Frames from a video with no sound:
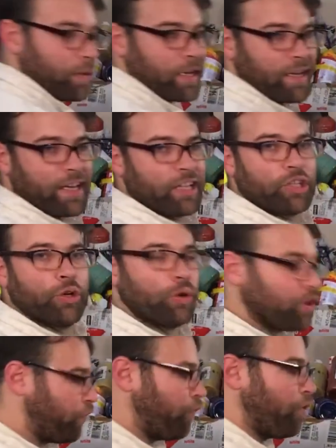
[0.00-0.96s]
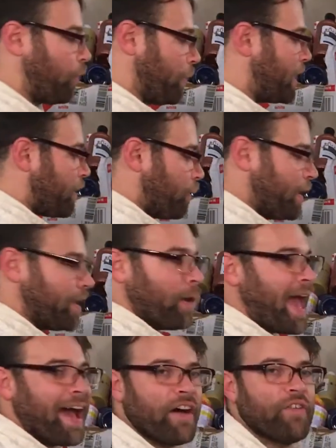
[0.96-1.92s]
we need tools for? We
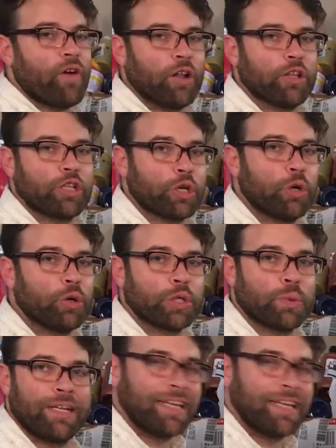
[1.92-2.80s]
have all the tools we